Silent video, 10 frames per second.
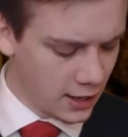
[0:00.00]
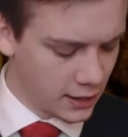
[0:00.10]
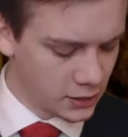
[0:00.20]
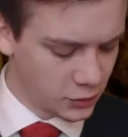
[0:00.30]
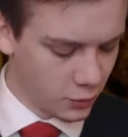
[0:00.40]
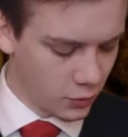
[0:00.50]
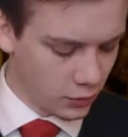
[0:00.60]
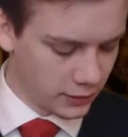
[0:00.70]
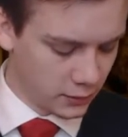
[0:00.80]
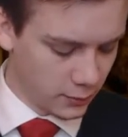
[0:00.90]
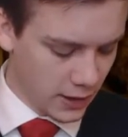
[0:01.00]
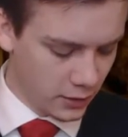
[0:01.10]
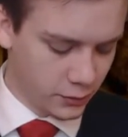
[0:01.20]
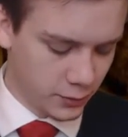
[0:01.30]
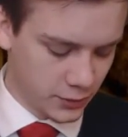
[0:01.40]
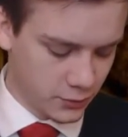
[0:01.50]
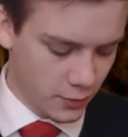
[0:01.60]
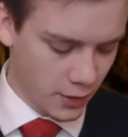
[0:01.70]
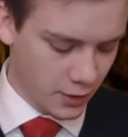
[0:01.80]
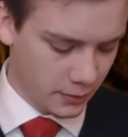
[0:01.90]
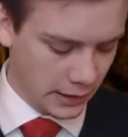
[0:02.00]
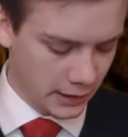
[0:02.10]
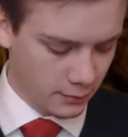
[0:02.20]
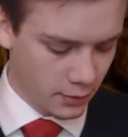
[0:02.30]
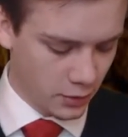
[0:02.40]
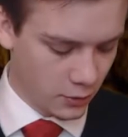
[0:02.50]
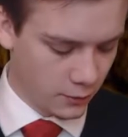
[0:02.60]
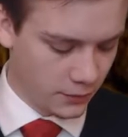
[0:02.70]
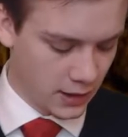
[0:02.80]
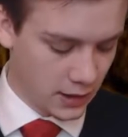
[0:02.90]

His droll little mouth was drawn up like a bow,